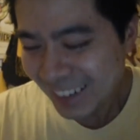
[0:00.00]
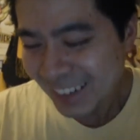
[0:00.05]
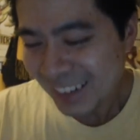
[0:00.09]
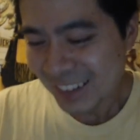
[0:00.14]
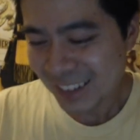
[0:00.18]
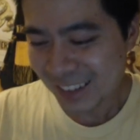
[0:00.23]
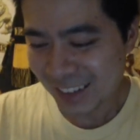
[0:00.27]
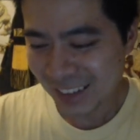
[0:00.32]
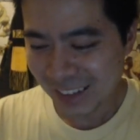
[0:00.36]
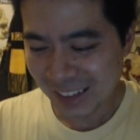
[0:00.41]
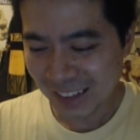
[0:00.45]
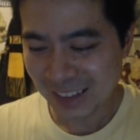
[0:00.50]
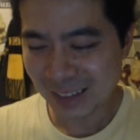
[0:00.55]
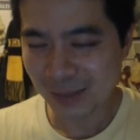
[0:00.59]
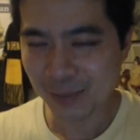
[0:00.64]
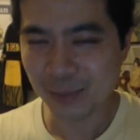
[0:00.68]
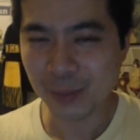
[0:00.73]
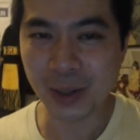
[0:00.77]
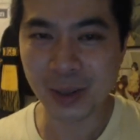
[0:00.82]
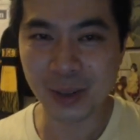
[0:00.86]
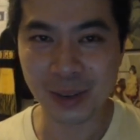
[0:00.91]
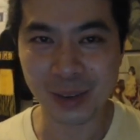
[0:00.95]
So these
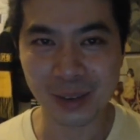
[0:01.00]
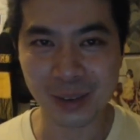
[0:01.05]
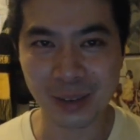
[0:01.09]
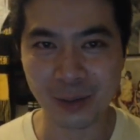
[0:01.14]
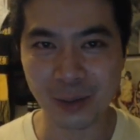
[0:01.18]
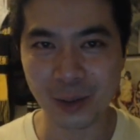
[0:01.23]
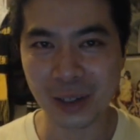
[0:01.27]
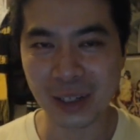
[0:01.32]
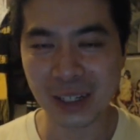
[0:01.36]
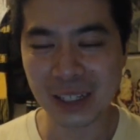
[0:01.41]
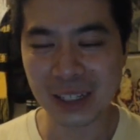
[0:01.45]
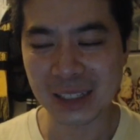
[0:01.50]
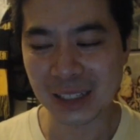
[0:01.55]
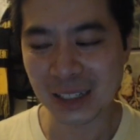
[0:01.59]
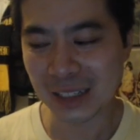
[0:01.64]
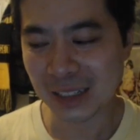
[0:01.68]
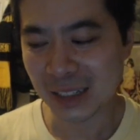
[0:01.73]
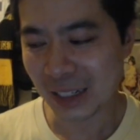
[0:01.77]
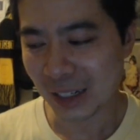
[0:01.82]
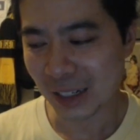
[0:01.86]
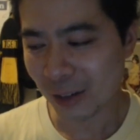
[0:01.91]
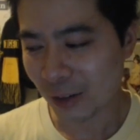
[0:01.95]
both were easy to
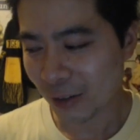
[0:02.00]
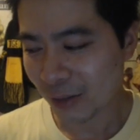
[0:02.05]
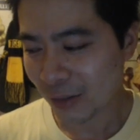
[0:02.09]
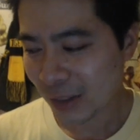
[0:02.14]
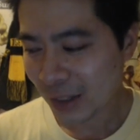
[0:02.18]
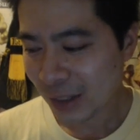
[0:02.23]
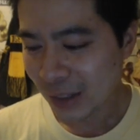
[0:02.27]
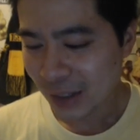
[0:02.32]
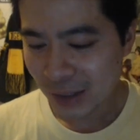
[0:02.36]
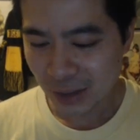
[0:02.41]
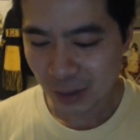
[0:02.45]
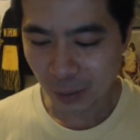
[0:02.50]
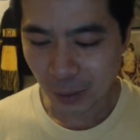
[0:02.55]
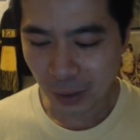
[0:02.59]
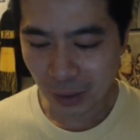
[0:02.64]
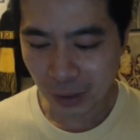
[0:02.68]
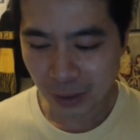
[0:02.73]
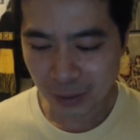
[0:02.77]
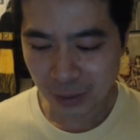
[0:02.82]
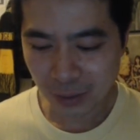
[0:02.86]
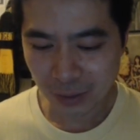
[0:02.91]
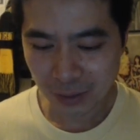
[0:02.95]
take off. So what
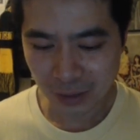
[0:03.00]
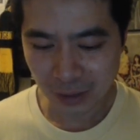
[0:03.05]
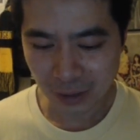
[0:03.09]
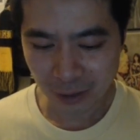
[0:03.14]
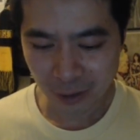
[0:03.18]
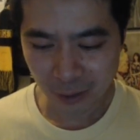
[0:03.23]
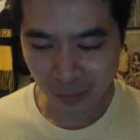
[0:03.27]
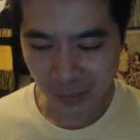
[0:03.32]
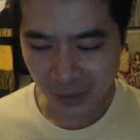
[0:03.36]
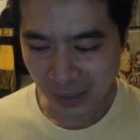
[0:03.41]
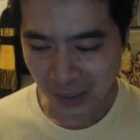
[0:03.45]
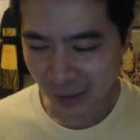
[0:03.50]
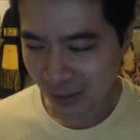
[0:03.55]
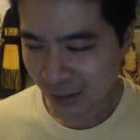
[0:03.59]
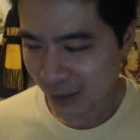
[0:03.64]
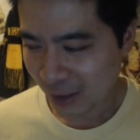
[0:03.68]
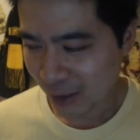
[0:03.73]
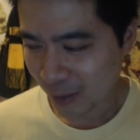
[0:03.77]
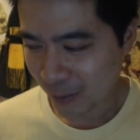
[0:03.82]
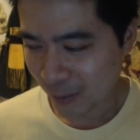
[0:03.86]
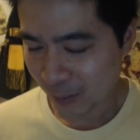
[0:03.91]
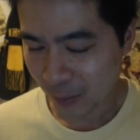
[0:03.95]
I'll do is I'll explain
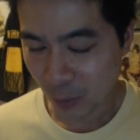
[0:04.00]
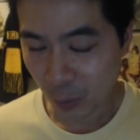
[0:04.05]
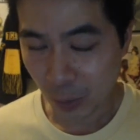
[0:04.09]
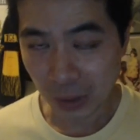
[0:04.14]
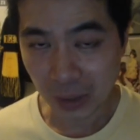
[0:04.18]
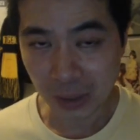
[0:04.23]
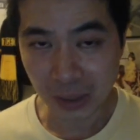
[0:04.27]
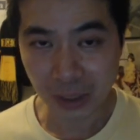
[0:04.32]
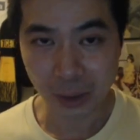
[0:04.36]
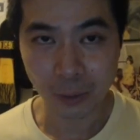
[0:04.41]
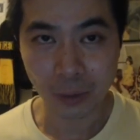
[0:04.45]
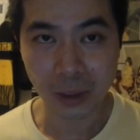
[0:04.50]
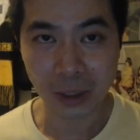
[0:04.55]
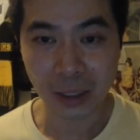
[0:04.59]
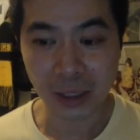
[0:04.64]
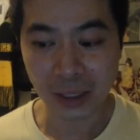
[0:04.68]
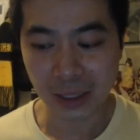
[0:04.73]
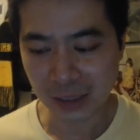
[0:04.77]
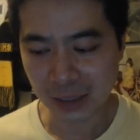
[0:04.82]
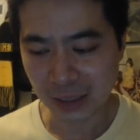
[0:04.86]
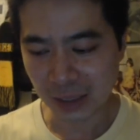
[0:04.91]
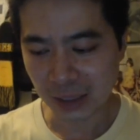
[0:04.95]
quickly what
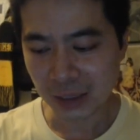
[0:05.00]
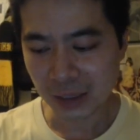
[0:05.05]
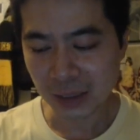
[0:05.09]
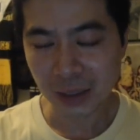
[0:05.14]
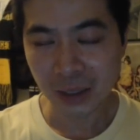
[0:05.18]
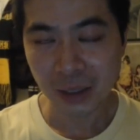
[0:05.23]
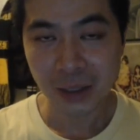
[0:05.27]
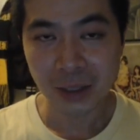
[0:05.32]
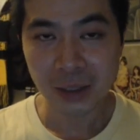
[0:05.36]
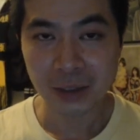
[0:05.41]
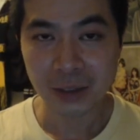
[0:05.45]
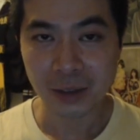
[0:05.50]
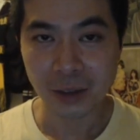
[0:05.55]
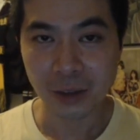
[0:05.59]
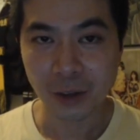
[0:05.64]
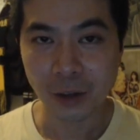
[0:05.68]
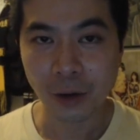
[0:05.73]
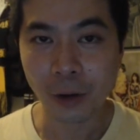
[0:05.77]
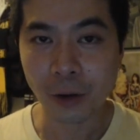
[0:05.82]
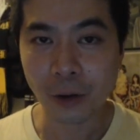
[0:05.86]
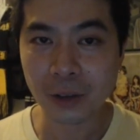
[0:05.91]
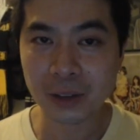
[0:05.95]
I did. So
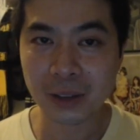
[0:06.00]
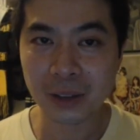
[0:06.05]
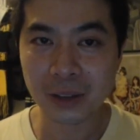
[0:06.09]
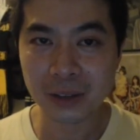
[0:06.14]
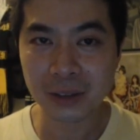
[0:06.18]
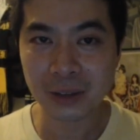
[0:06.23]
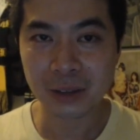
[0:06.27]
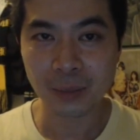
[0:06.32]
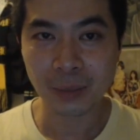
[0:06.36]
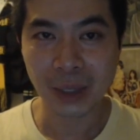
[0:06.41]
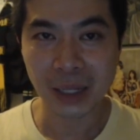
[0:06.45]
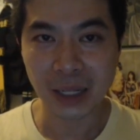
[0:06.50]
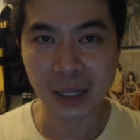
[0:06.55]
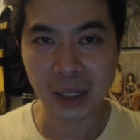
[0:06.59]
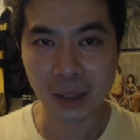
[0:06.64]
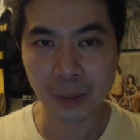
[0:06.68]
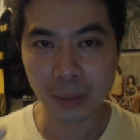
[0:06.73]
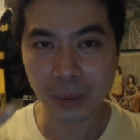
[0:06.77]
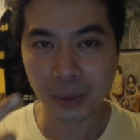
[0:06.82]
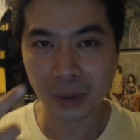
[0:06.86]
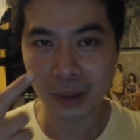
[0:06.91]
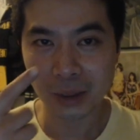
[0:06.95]
Corazon's
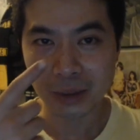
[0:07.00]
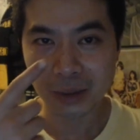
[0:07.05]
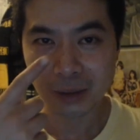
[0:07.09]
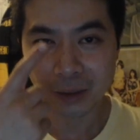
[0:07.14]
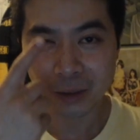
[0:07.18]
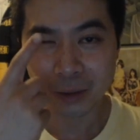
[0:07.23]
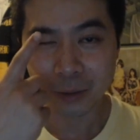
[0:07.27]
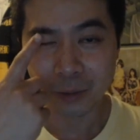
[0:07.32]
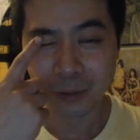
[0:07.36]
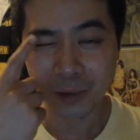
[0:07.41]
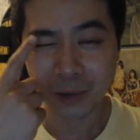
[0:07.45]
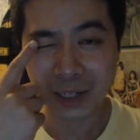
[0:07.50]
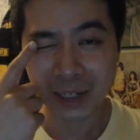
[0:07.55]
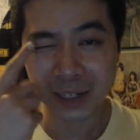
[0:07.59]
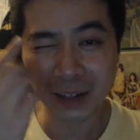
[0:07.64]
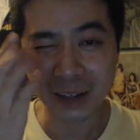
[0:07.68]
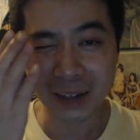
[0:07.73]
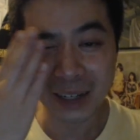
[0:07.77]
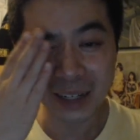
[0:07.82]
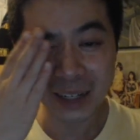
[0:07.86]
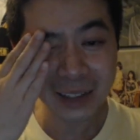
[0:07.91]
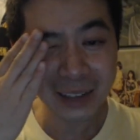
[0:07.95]
makeup is on the right
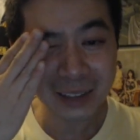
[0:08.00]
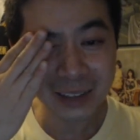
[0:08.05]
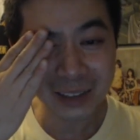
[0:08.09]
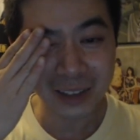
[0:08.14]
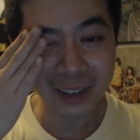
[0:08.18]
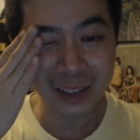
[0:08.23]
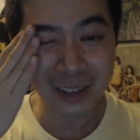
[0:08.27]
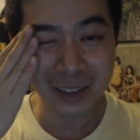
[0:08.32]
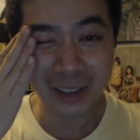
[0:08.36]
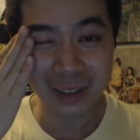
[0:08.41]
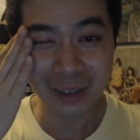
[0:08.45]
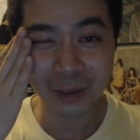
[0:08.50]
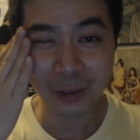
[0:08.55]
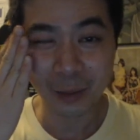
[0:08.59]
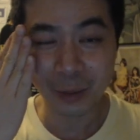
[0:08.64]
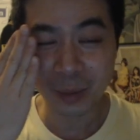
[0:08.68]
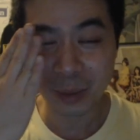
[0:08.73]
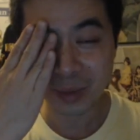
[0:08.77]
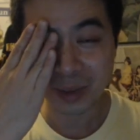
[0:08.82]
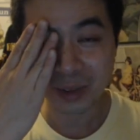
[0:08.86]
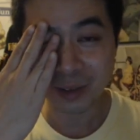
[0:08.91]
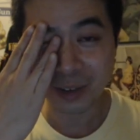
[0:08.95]
eye, so
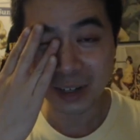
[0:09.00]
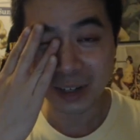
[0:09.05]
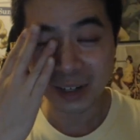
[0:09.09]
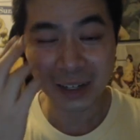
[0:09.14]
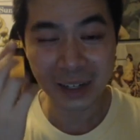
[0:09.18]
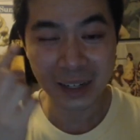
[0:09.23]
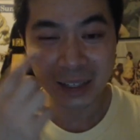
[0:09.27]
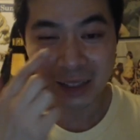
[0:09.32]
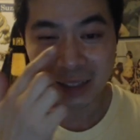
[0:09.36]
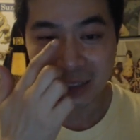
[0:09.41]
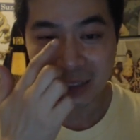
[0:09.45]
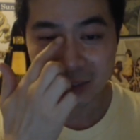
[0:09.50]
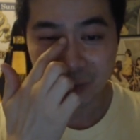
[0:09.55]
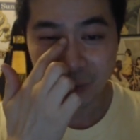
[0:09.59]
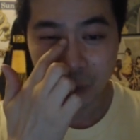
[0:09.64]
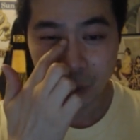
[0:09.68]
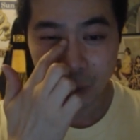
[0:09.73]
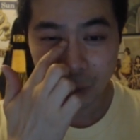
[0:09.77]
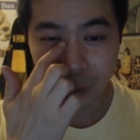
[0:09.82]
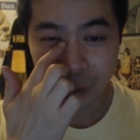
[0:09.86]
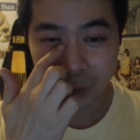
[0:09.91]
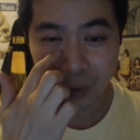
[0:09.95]
remember the right eye, and there's
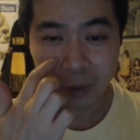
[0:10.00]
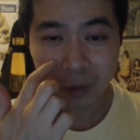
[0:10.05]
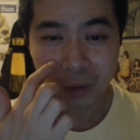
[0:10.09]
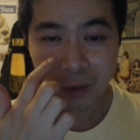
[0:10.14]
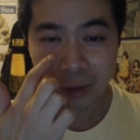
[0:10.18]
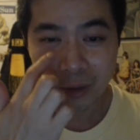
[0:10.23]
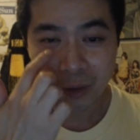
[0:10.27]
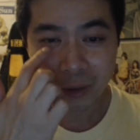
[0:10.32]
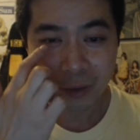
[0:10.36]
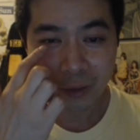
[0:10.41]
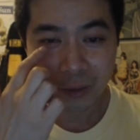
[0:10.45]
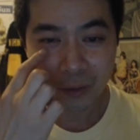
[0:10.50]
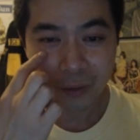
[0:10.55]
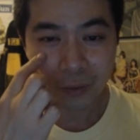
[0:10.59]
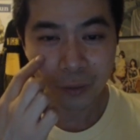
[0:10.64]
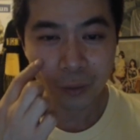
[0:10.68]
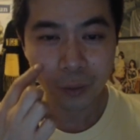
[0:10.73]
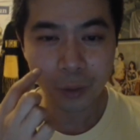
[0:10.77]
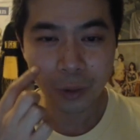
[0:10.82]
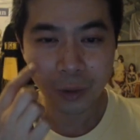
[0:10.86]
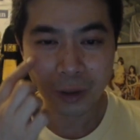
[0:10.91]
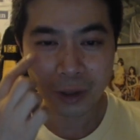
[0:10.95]
four
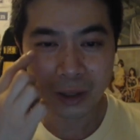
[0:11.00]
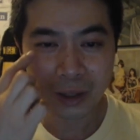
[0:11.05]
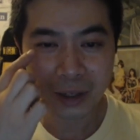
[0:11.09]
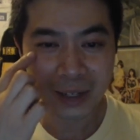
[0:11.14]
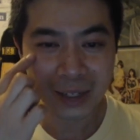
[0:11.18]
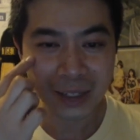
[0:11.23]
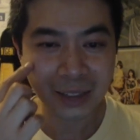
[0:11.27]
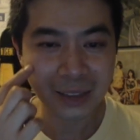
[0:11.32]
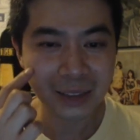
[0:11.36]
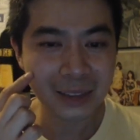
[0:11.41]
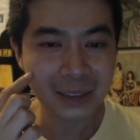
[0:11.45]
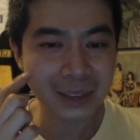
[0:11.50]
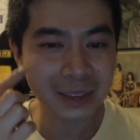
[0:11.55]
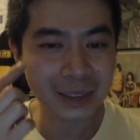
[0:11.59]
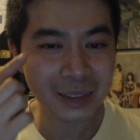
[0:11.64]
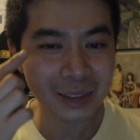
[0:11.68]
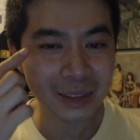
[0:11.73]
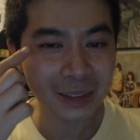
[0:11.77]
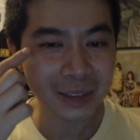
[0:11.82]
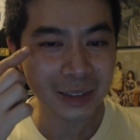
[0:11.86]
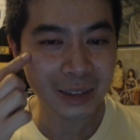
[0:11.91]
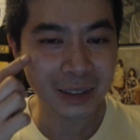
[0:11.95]
lines,
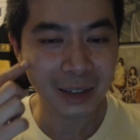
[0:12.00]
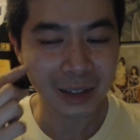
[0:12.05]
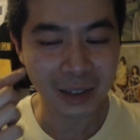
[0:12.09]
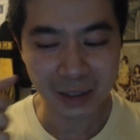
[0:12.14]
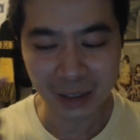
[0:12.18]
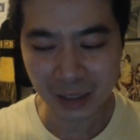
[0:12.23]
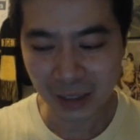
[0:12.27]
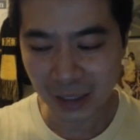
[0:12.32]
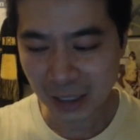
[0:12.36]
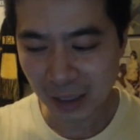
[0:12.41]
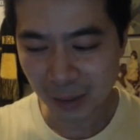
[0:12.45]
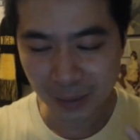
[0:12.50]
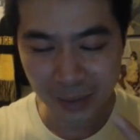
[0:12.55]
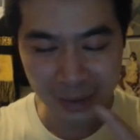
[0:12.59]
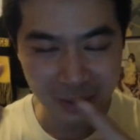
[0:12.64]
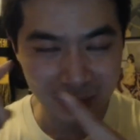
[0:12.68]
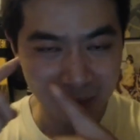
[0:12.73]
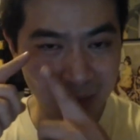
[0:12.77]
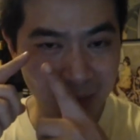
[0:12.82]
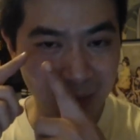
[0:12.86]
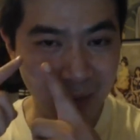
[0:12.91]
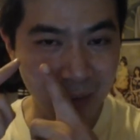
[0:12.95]
and they come
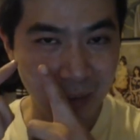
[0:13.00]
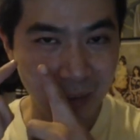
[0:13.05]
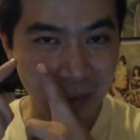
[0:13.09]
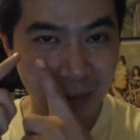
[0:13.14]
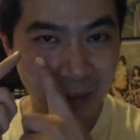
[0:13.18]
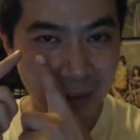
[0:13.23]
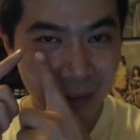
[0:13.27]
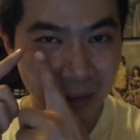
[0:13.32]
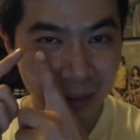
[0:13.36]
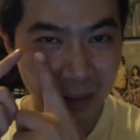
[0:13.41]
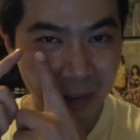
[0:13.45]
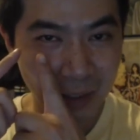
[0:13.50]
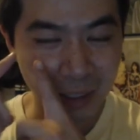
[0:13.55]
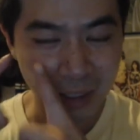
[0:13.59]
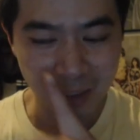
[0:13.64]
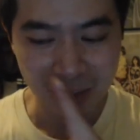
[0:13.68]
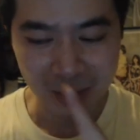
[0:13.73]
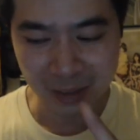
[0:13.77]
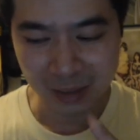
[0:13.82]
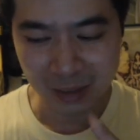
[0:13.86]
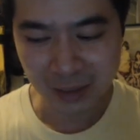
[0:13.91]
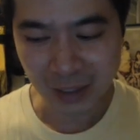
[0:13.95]
as kind of like a
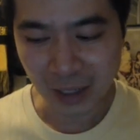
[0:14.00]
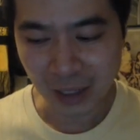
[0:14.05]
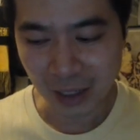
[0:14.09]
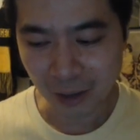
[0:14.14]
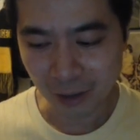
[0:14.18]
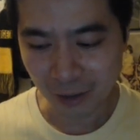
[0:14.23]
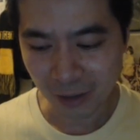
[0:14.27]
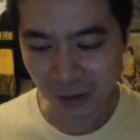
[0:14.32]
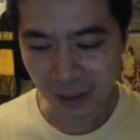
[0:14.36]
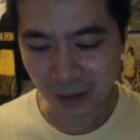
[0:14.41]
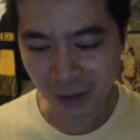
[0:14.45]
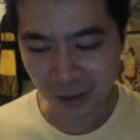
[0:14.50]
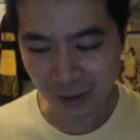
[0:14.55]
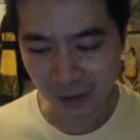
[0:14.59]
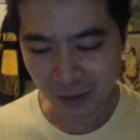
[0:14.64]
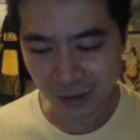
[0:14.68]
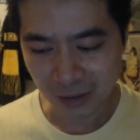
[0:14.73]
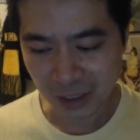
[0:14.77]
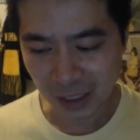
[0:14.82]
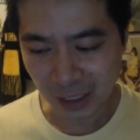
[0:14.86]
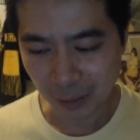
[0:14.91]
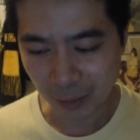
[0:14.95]
starry kind of
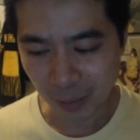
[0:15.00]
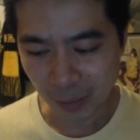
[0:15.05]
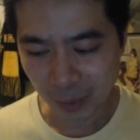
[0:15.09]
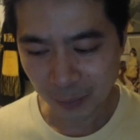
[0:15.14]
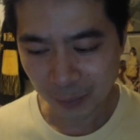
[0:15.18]
shape.